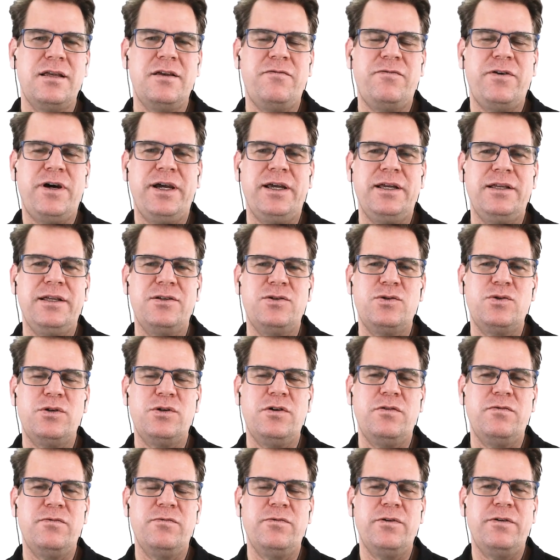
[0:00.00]
if I sort
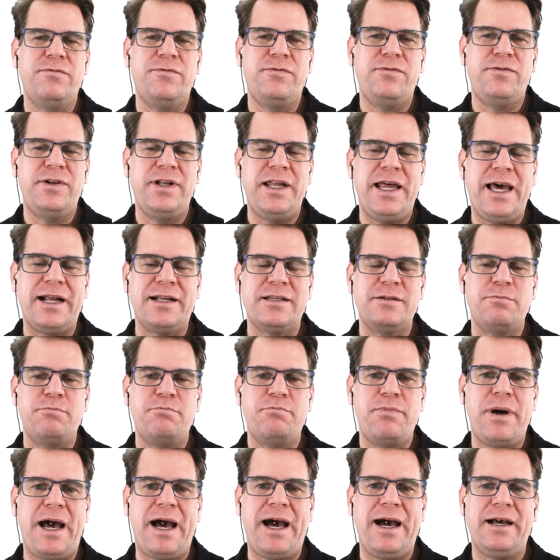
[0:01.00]
of reflect
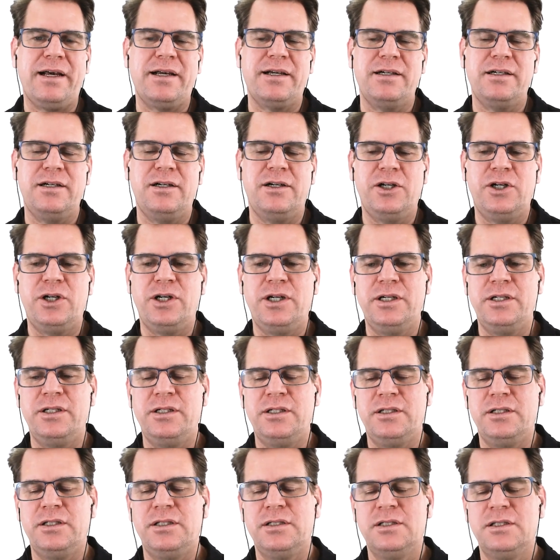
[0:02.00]
back on